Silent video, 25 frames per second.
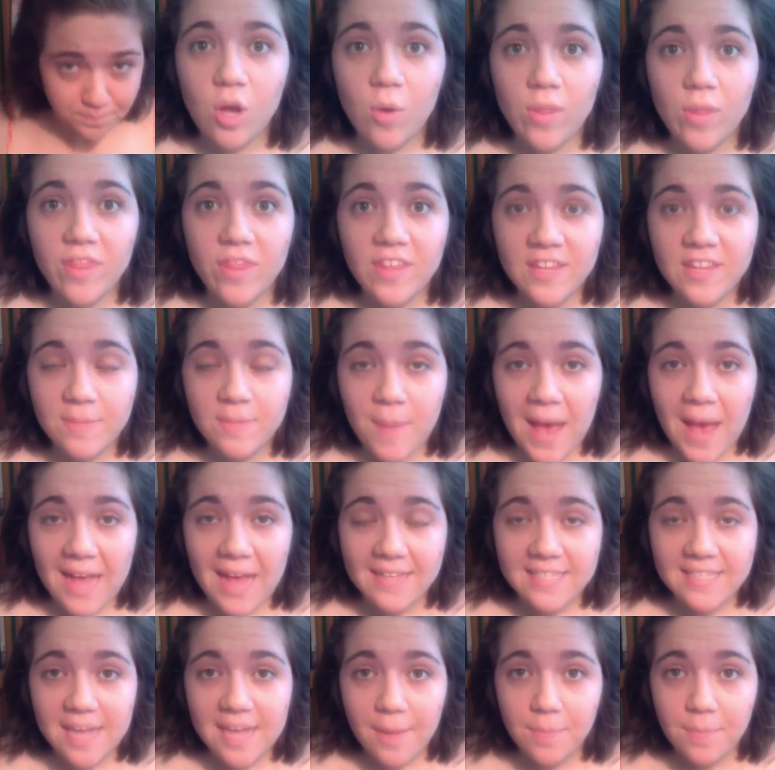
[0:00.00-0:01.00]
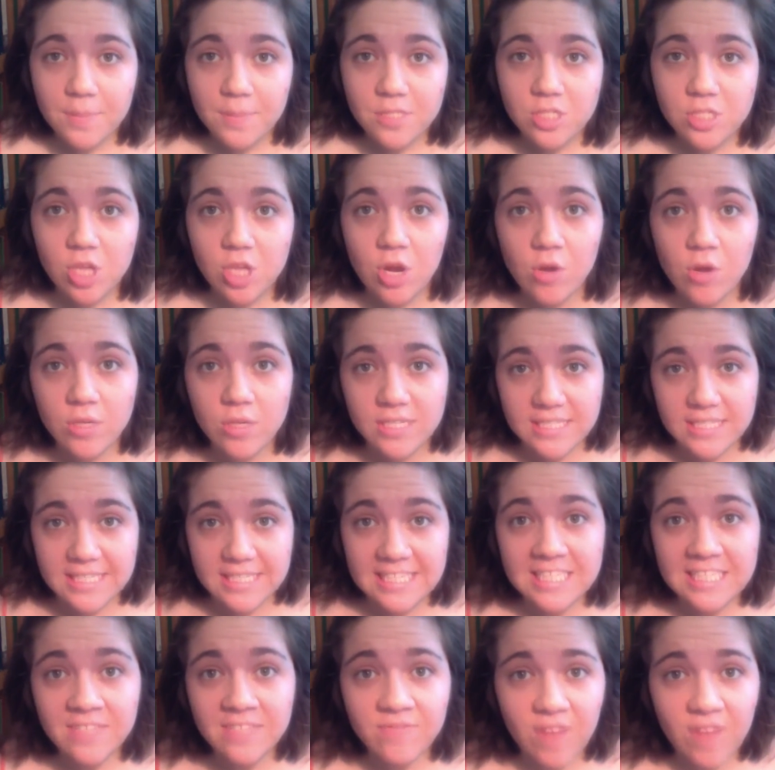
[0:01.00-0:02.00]
This past episode,
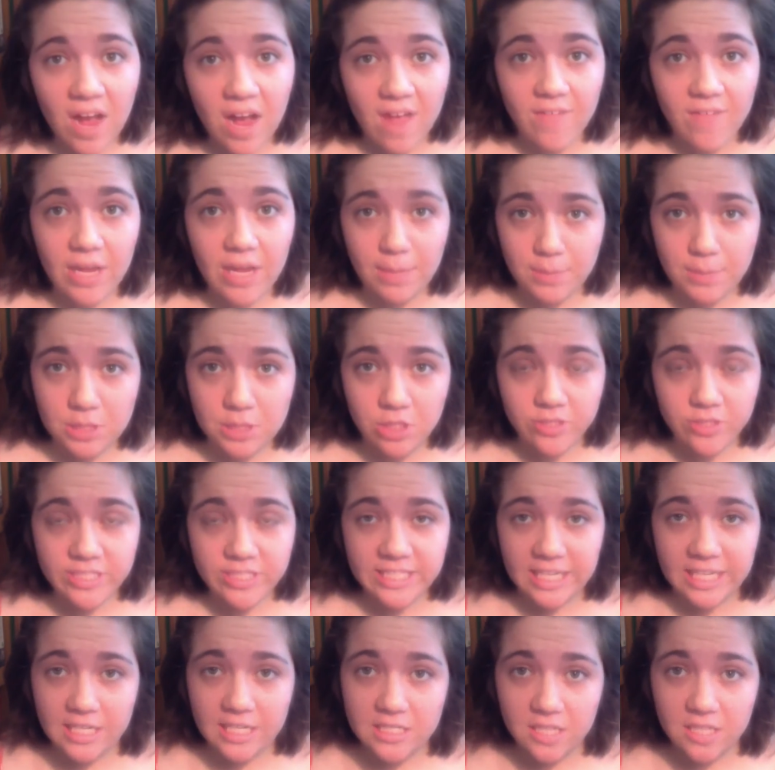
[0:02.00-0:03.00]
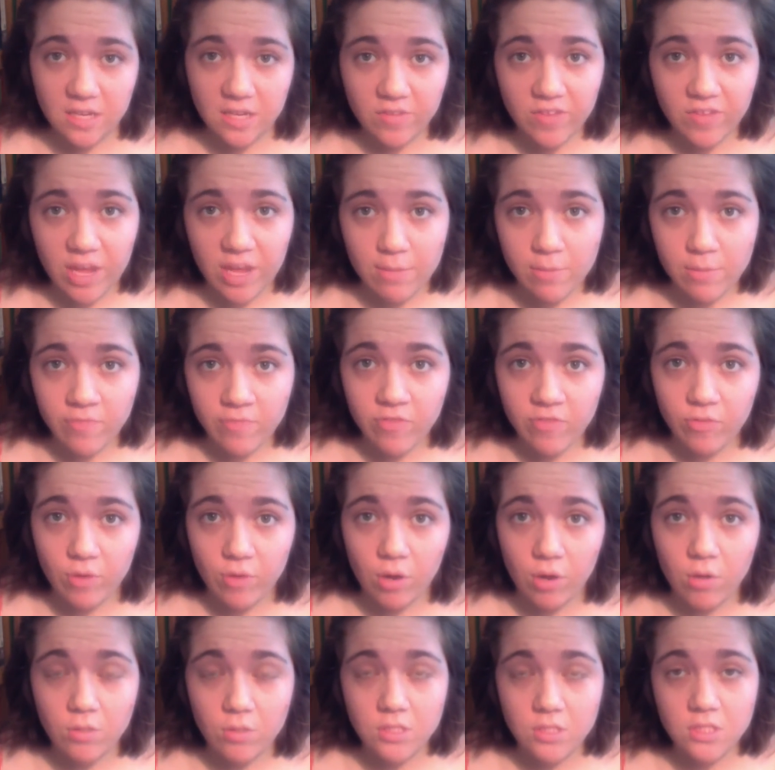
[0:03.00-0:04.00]
Season 5, Episode 6 of Game of
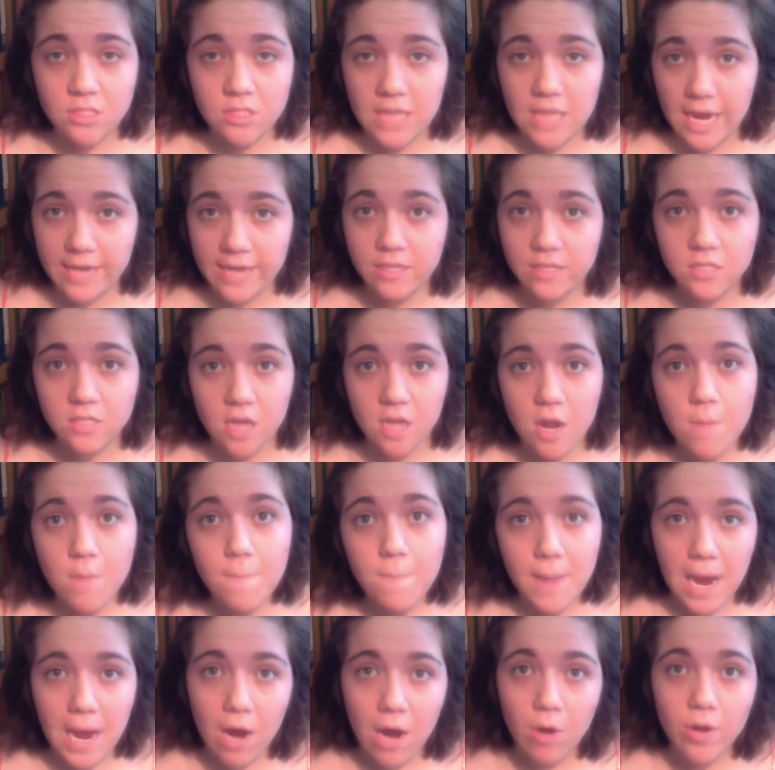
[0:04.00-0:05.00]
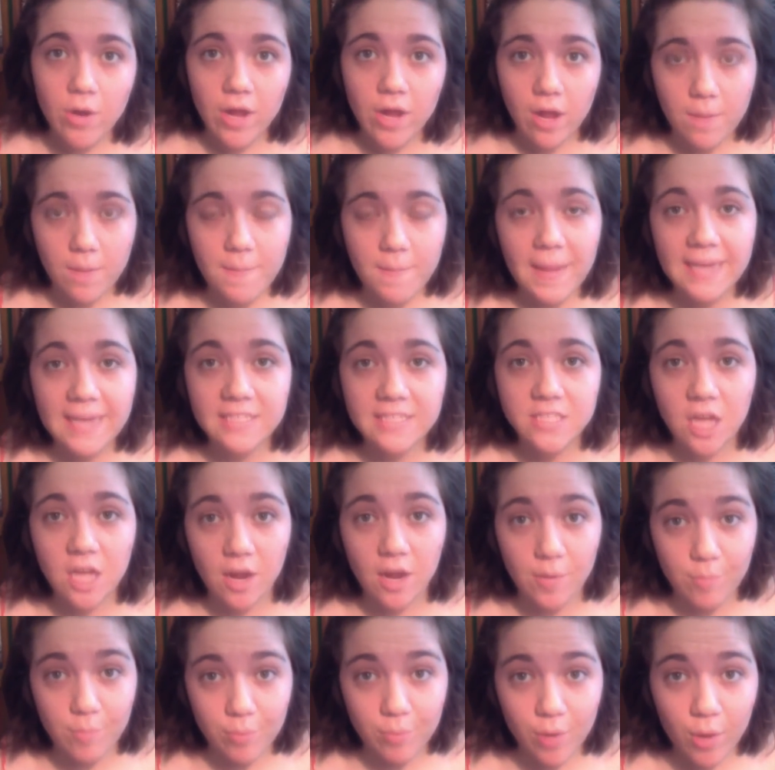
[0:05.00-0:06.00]
Thrones, titled Unbowed, Unbent,
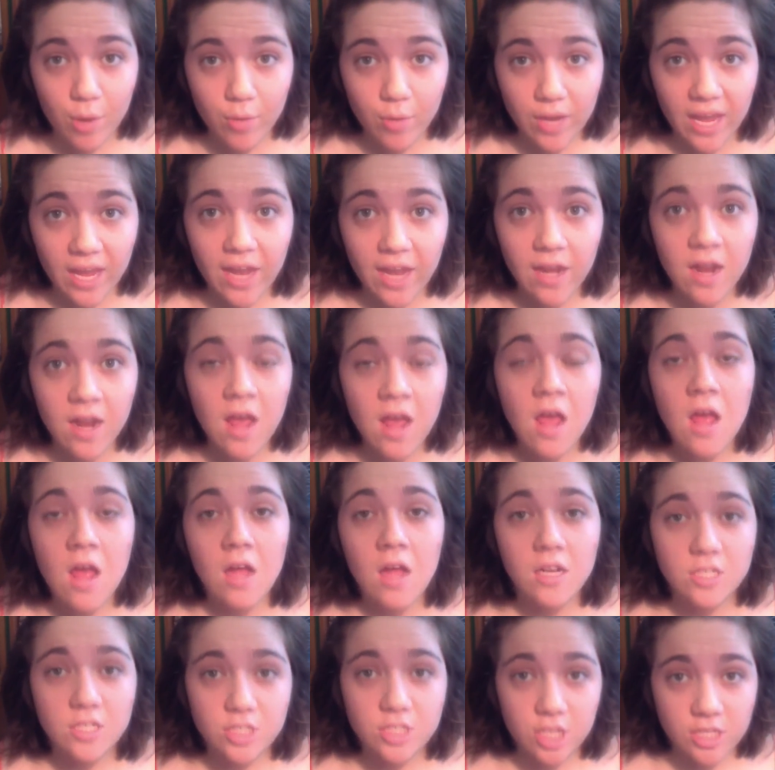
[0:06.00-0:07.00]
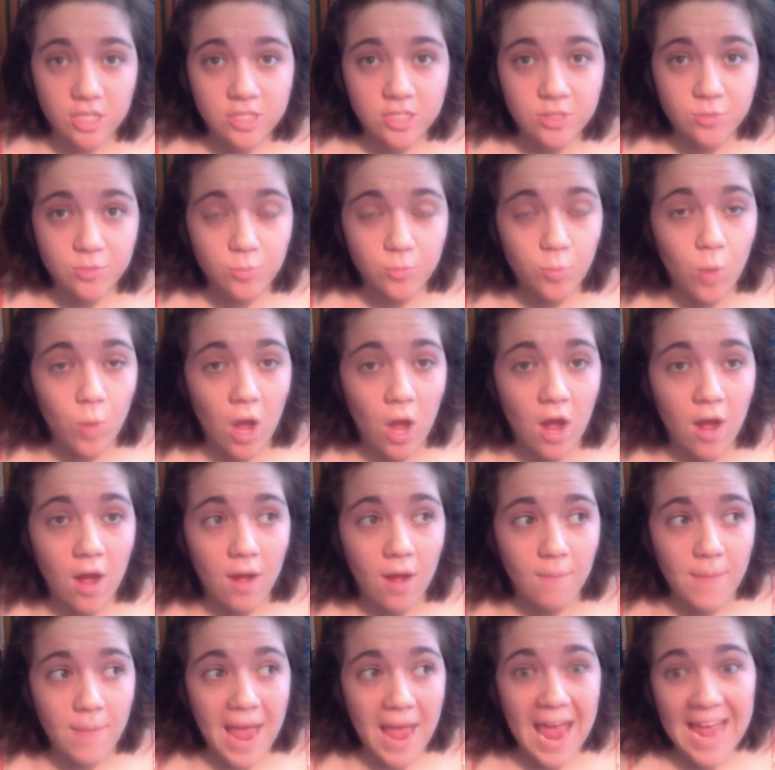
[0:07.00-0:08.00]
Unbroken, just
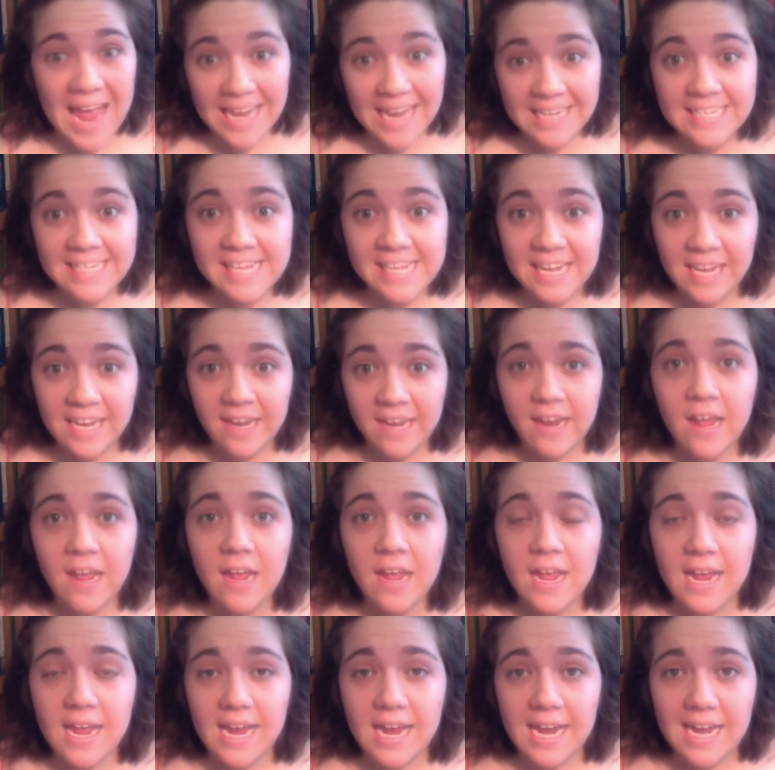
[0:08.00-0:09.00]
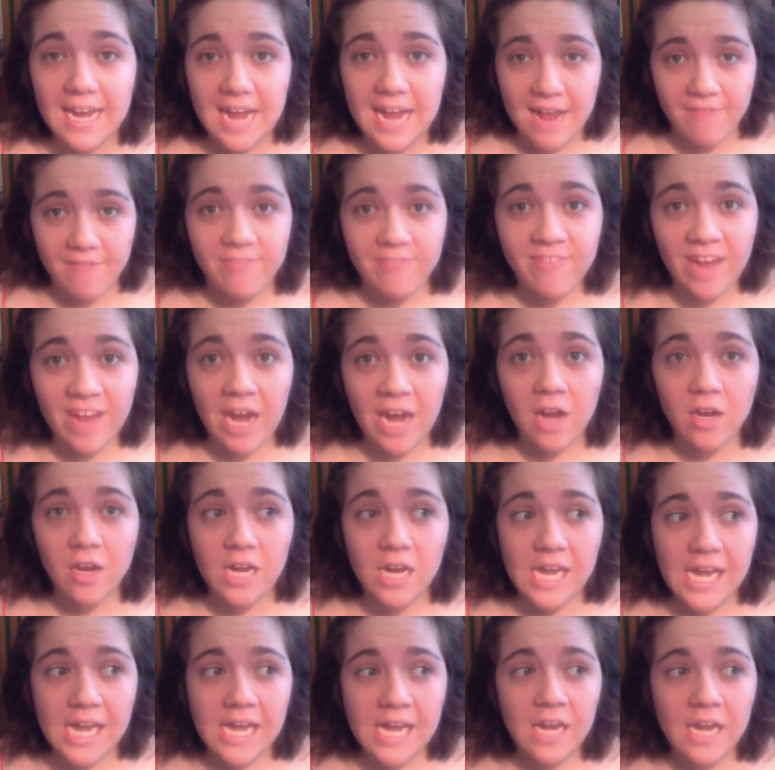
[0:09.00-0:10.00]
ended in a
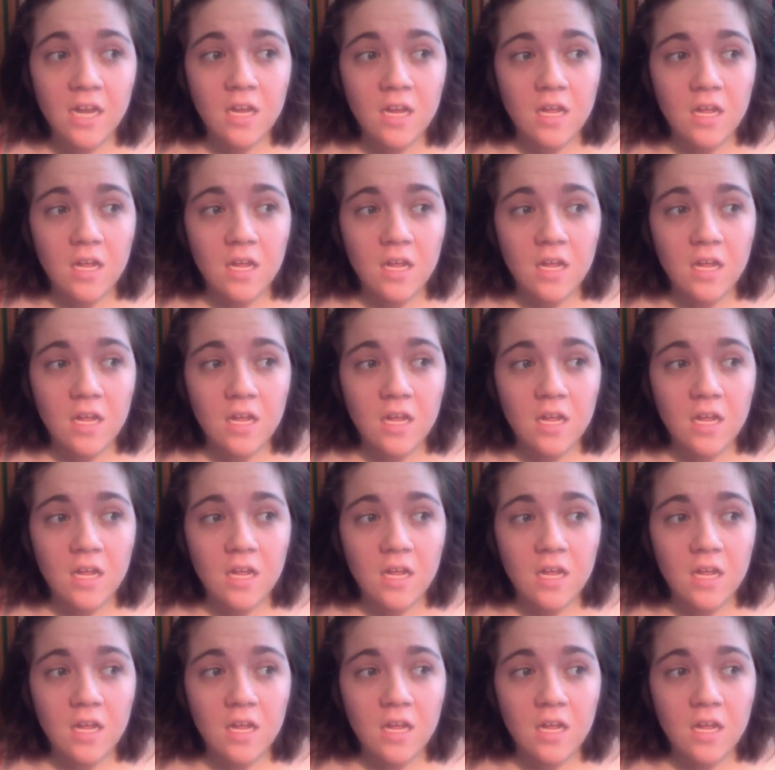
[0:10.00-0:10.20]
very